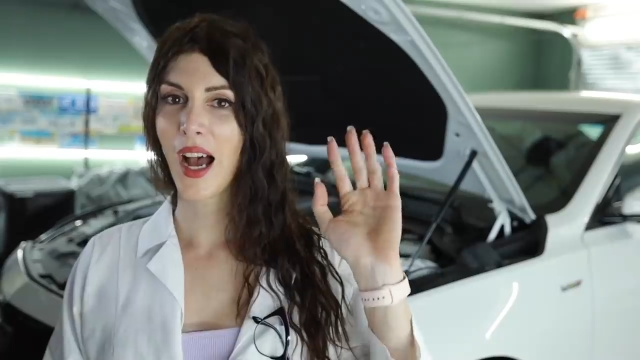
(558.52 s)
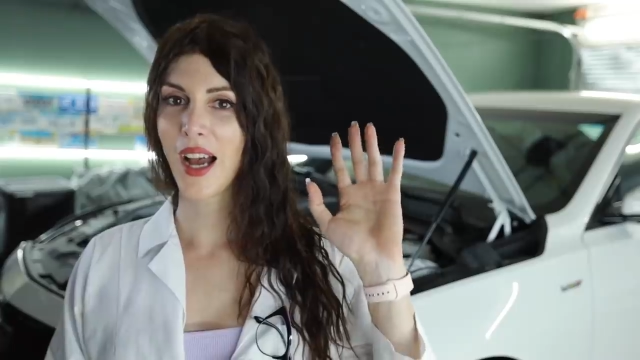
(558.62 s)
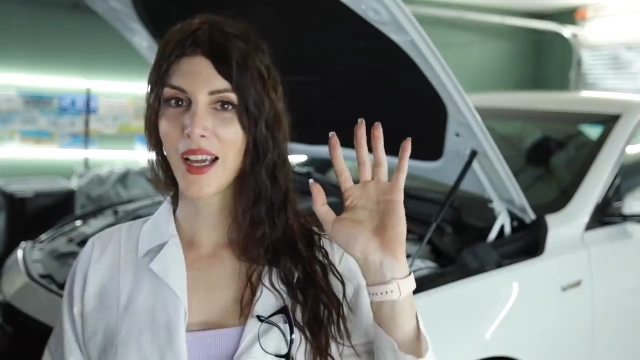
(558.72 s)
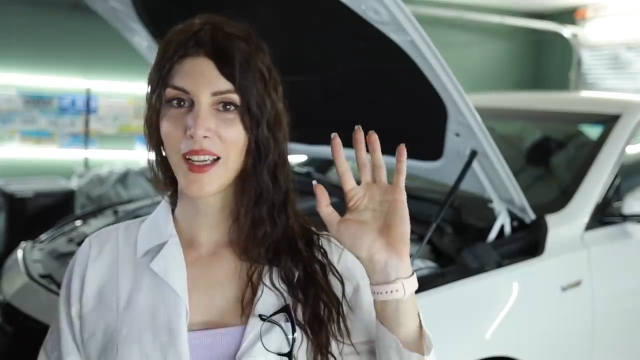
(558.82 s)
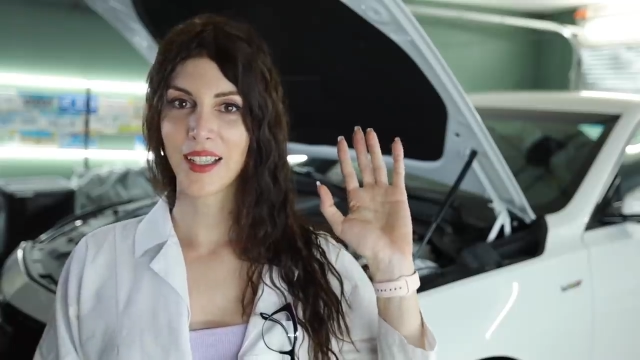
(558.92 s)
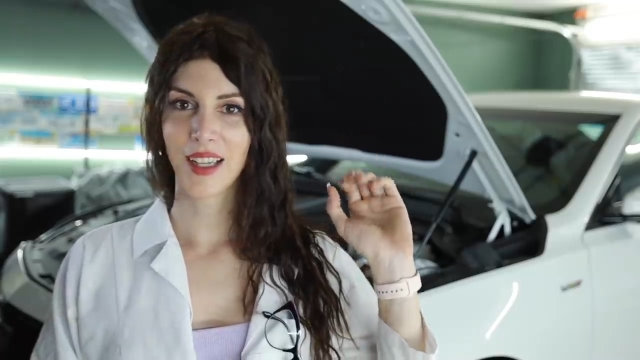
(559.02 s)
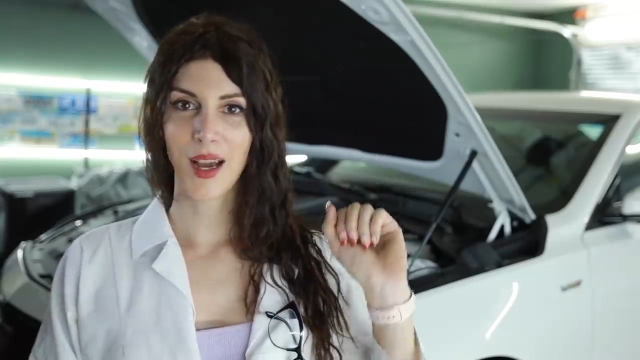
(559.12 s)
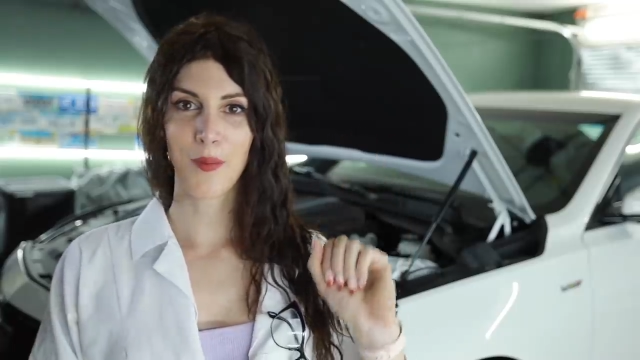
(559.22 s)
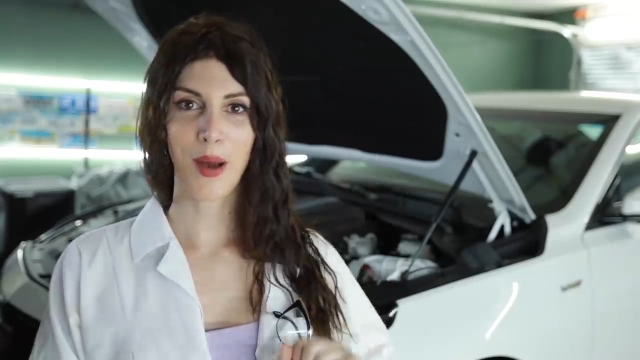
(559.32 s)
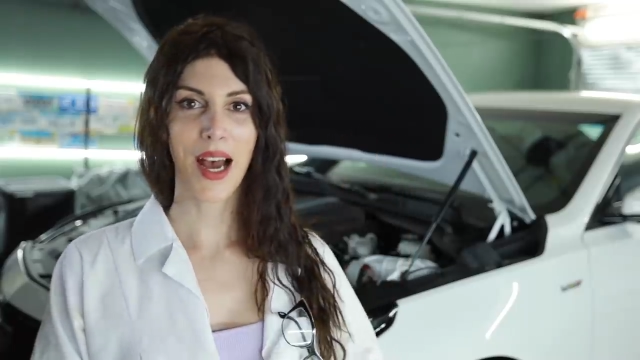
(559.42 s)
Hi,
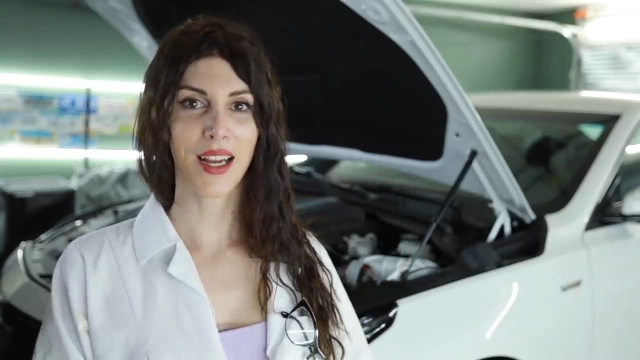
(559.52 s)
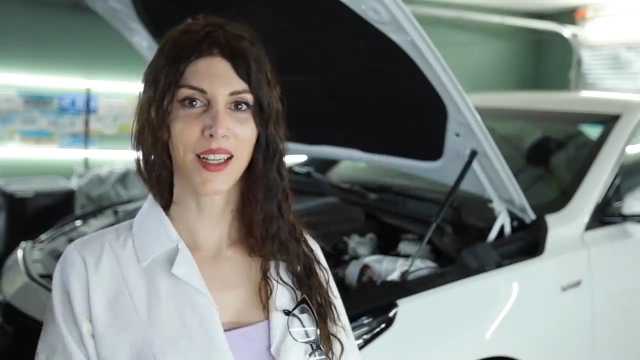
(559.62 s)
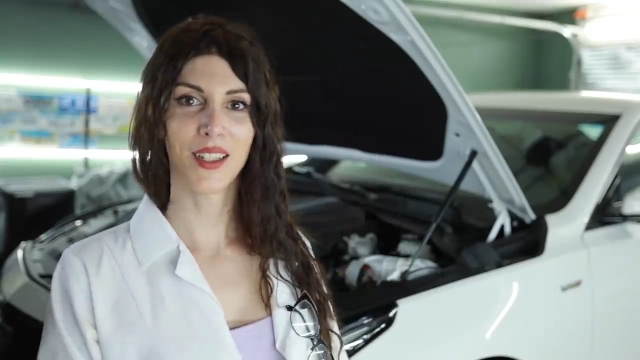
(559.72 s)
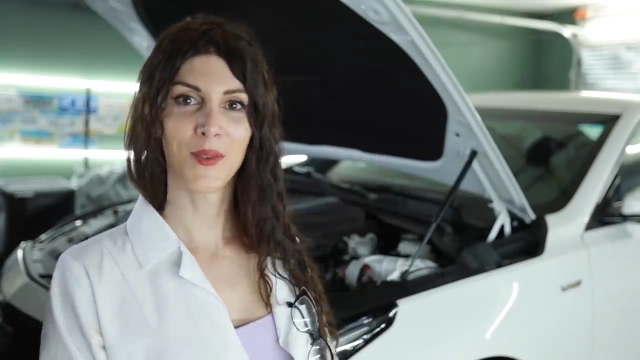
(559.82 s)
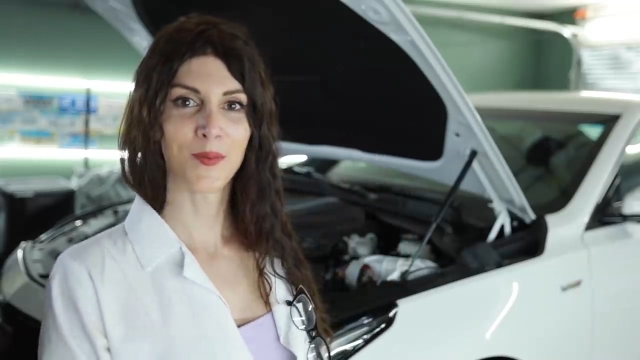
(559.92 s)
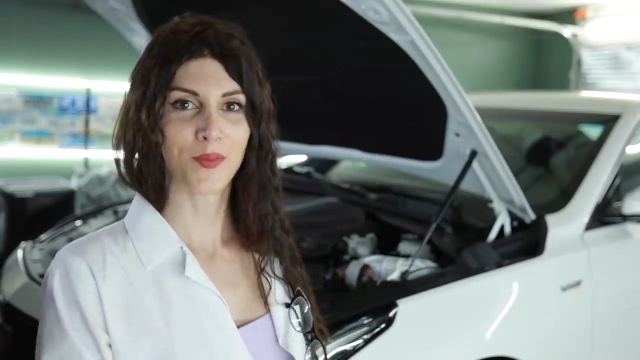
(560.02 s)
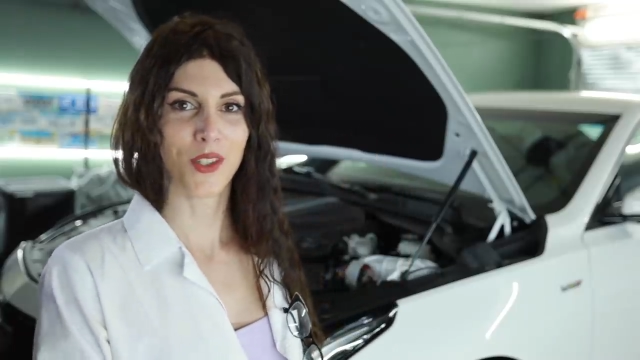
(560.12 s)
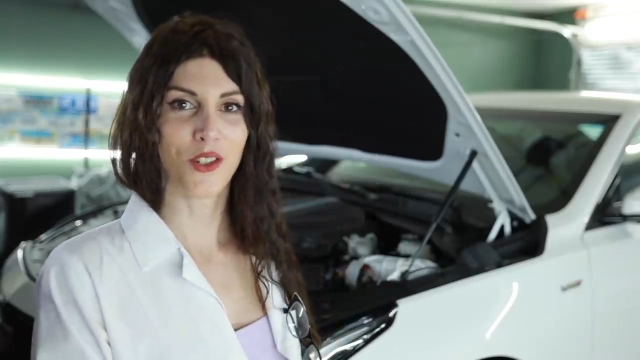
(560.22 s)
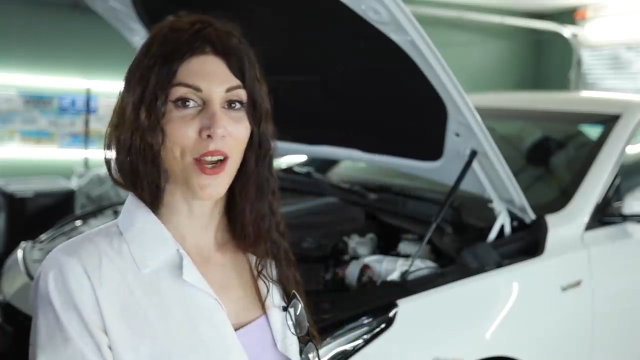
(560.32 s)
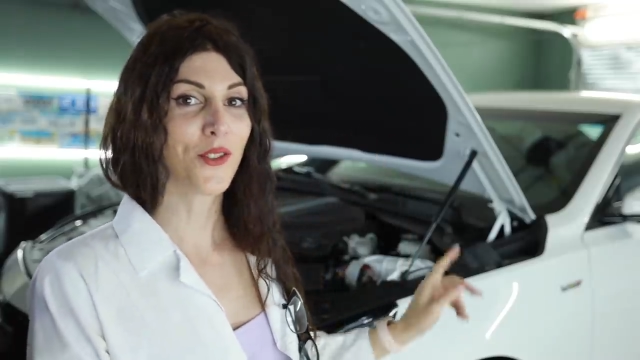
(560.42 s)
I'm back. The
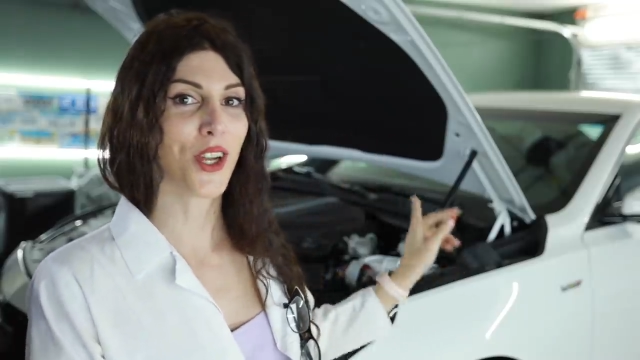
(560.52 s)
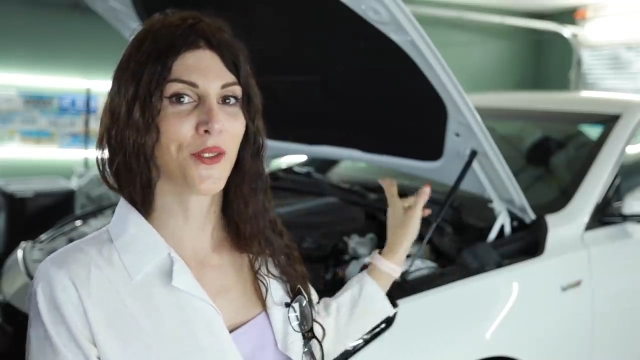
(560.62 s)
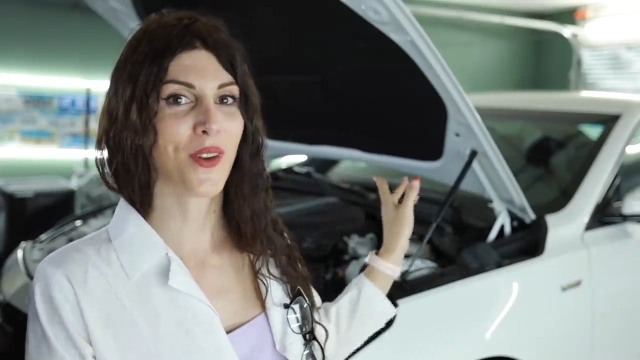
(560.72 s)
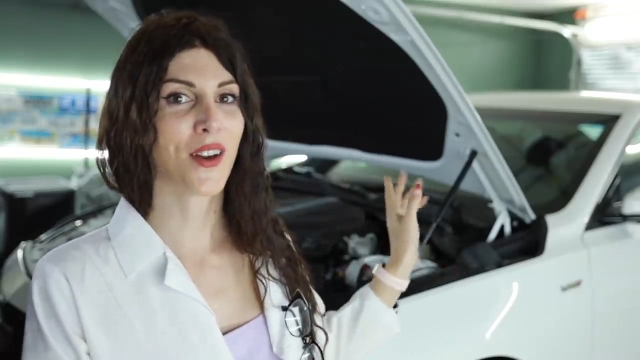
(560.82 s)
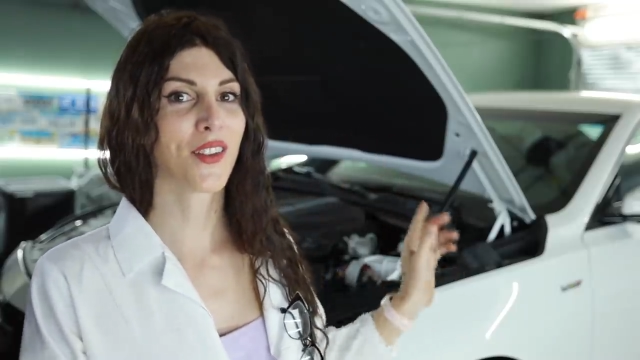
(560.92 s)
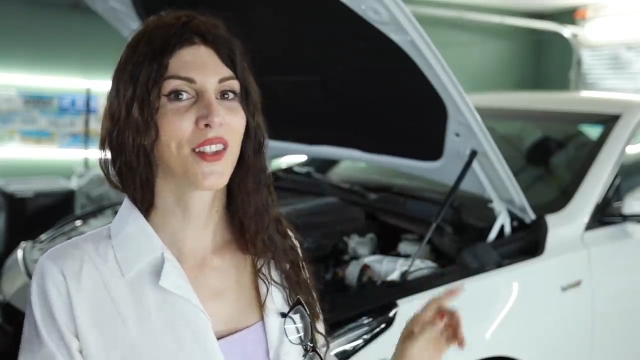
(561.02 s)
drivetrain found in